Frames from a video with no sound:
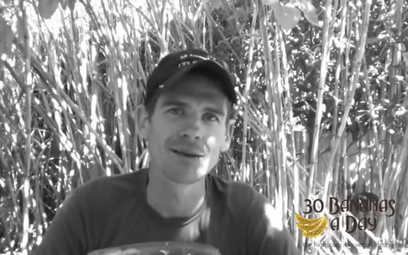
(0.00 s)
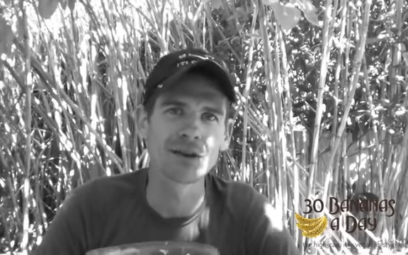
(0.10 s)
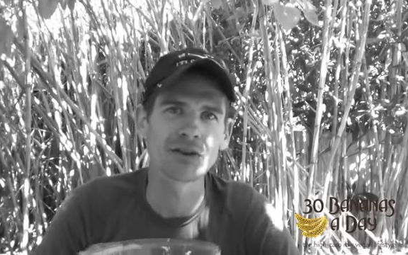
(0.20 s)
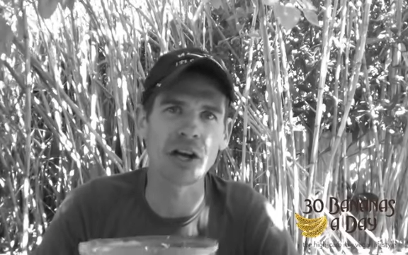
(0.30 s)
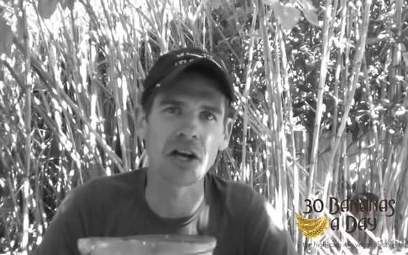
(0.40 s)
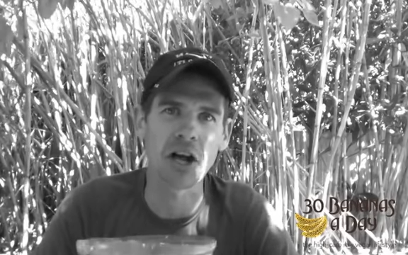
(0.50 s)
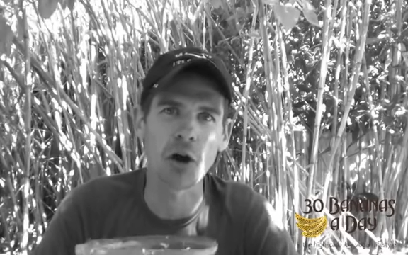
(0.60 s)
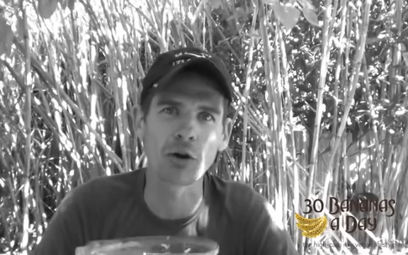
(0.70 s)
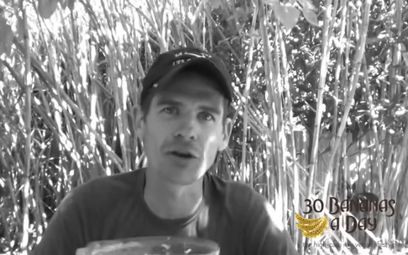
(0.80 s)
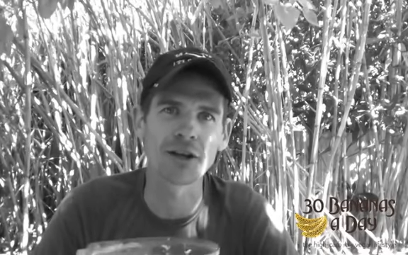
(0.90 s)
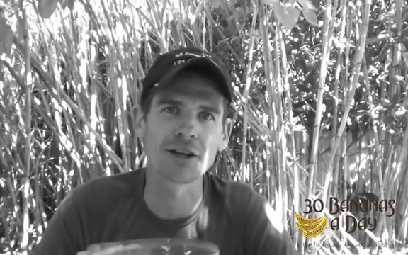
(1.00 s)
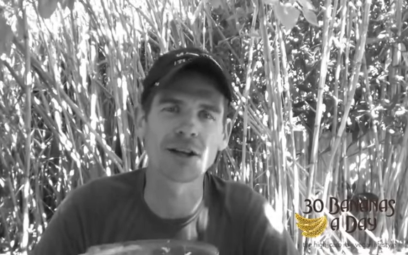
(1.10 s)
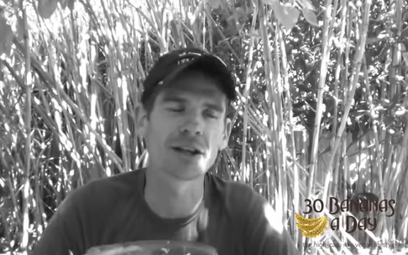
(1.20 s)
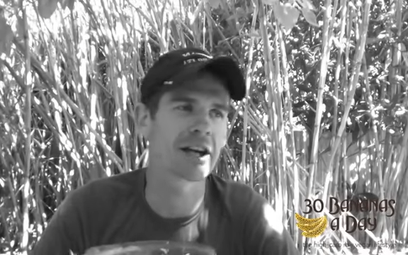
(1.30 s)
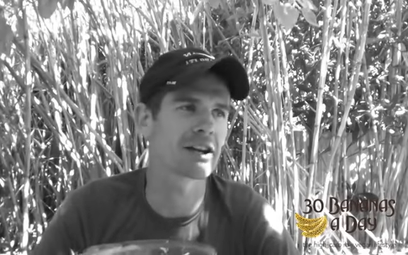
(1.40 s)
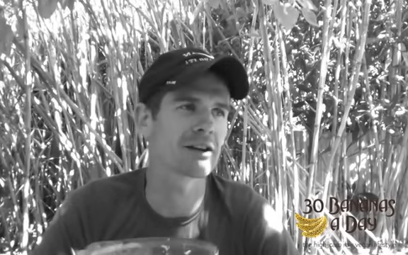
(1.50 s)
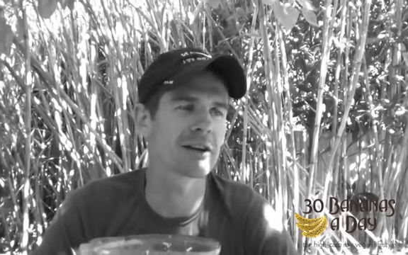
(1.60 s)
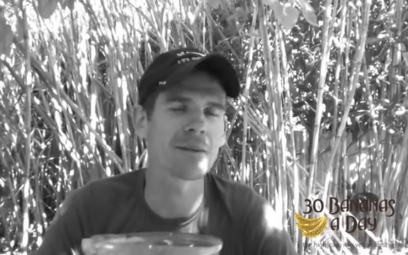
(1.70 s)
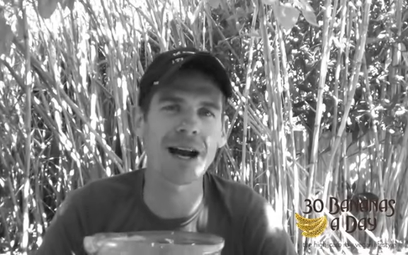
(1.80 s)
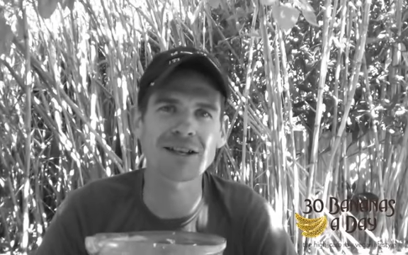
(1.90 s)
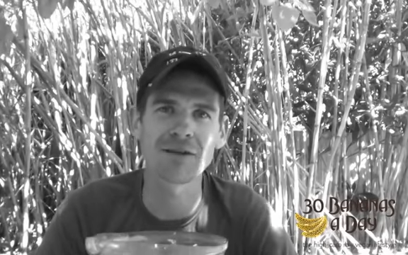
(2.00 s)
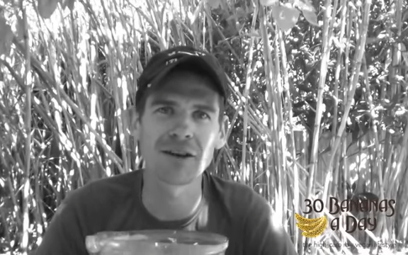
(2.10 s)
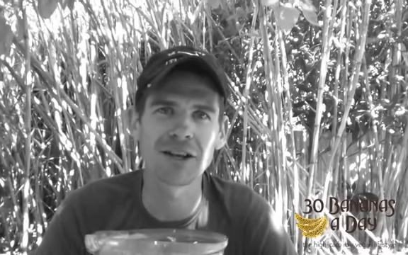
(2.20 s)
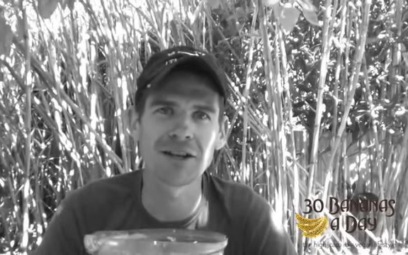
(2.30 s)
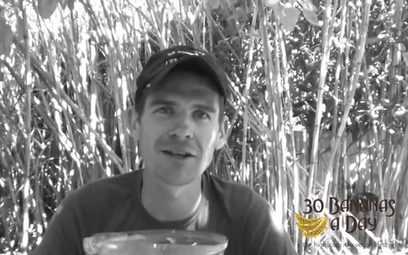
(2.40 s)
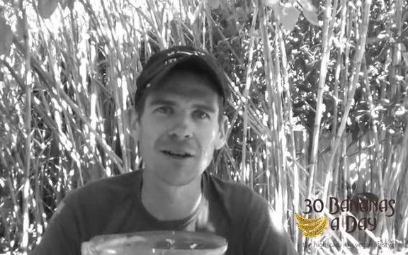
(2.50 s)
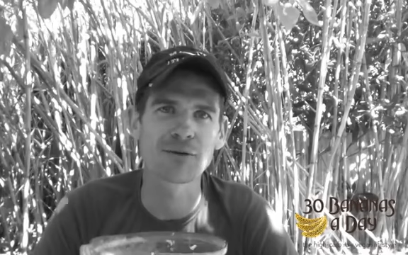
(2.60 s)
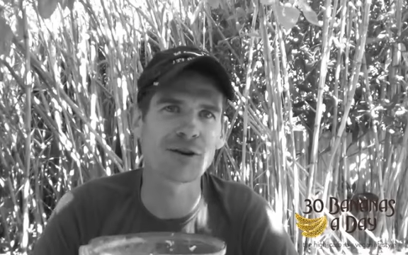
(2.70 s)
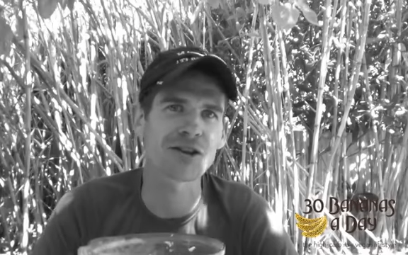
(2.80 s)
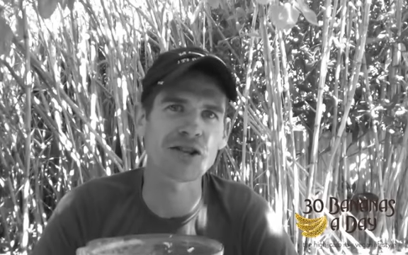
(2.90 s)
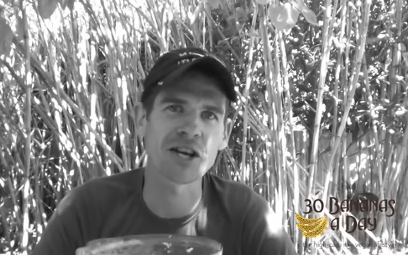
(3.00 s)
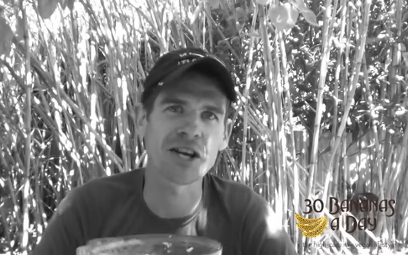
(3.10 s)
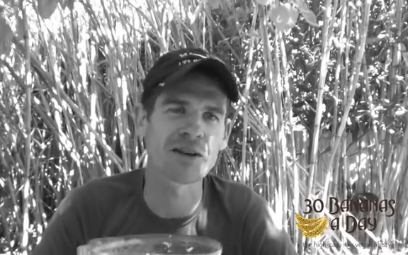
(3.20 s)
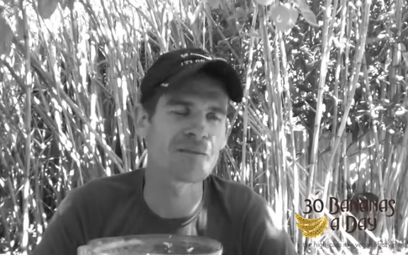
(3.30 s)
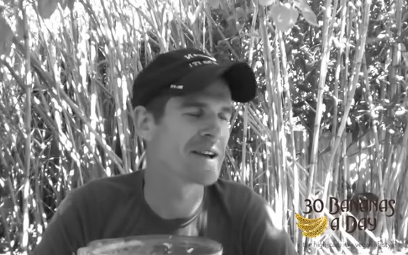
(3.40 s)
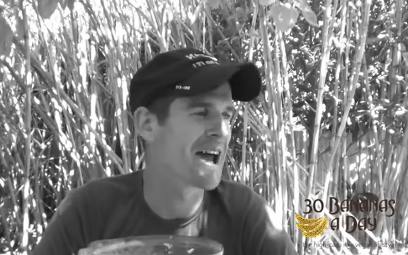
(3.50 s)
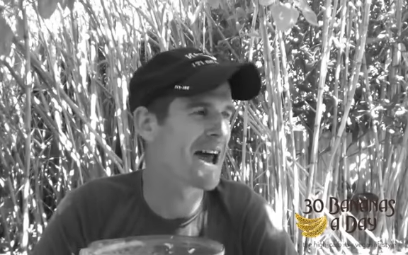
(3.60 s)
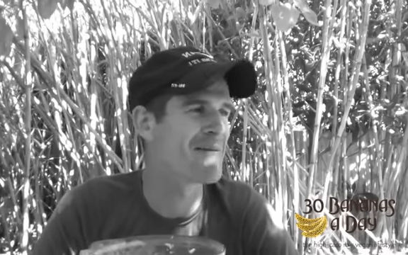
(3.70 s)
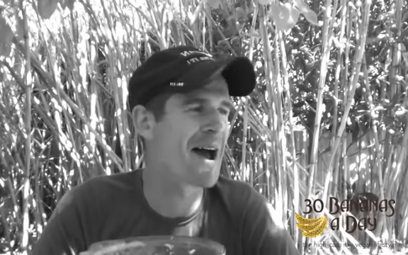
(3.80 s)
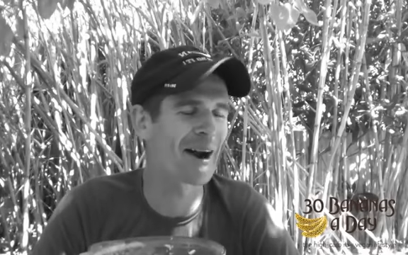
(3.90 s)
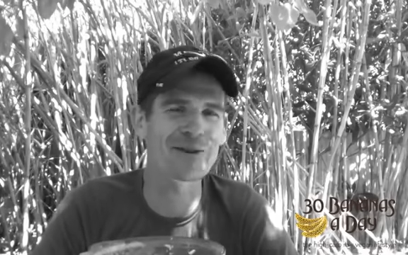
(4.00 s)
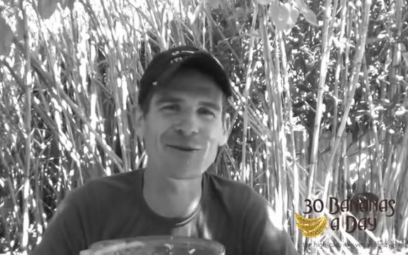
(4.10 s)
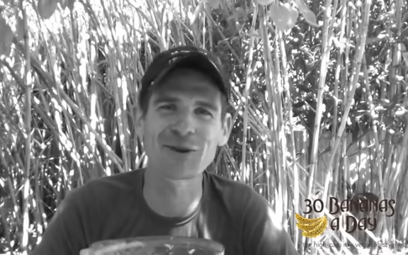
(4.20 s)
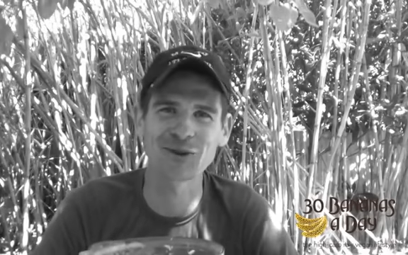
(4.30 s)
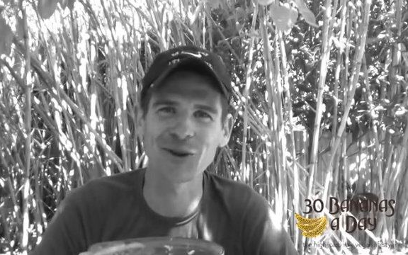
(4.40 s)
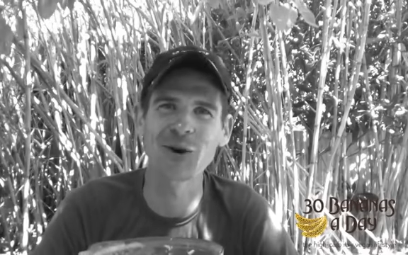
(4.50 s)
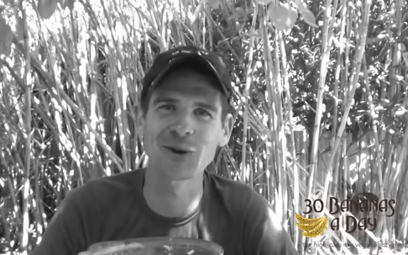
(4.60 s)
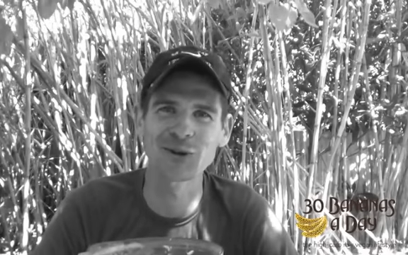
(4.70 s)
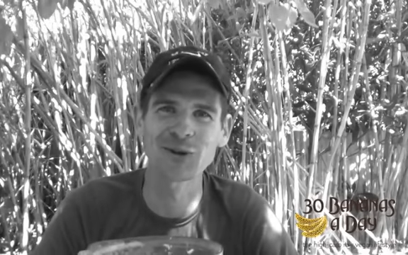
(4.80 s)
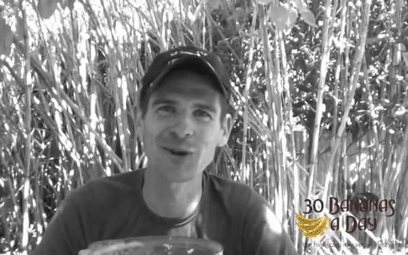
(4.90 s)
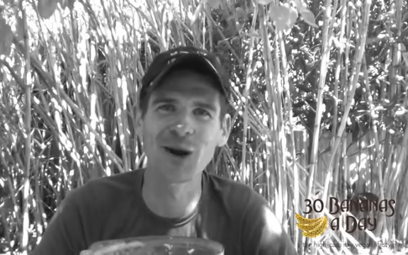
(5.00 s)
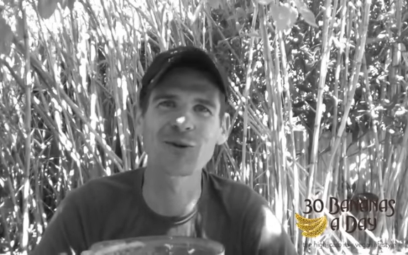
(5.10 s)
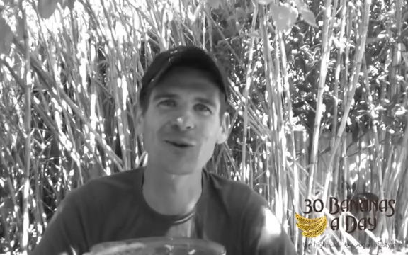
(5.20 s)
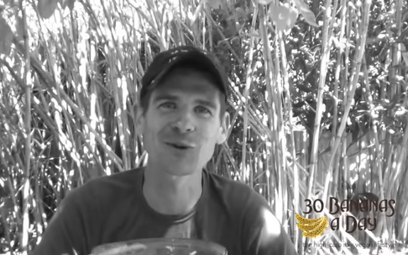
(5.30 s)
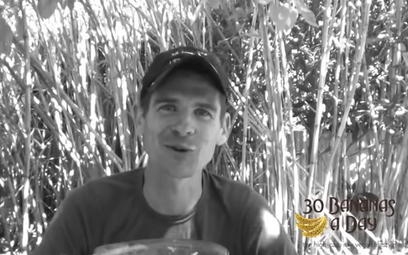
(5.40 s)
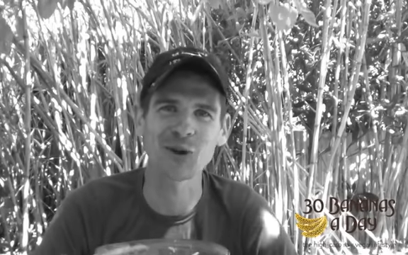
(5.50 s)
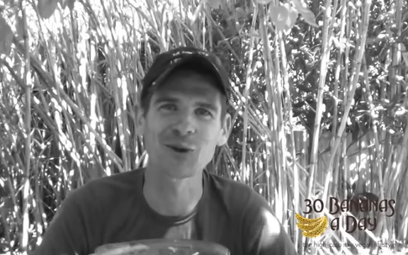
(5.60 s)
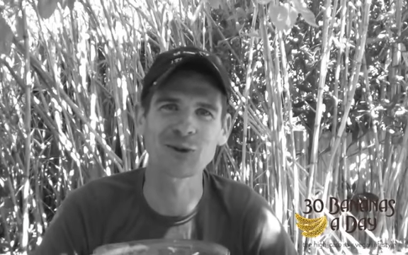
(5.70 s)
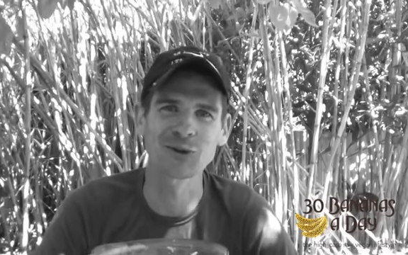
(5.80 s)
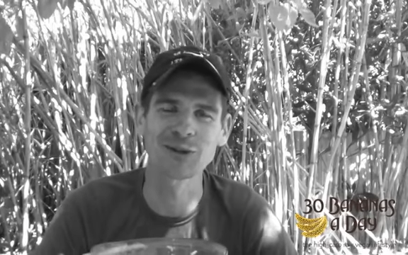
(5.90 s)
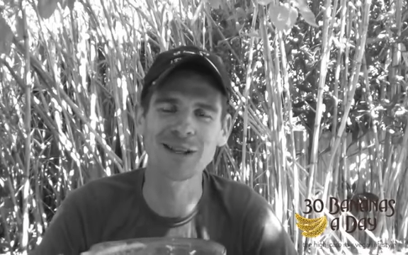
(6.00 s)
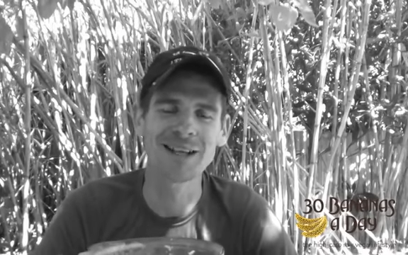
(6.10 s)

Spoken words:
You're just eating healthy, and you're getting your activity, fresh air. And man, I feel so good. I feel so good.